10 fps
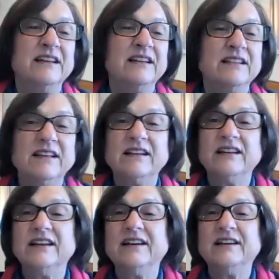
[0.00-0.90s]
and then
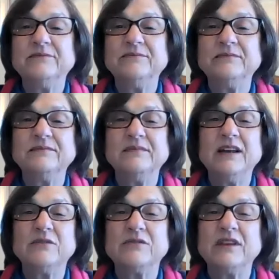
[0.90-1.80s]
uh, I
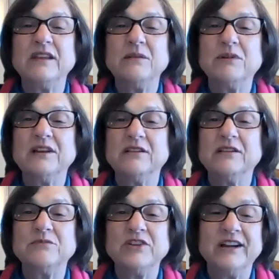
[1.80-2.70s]
don't think anybody will
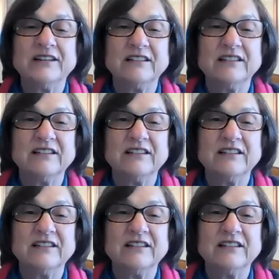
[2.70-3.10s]
object.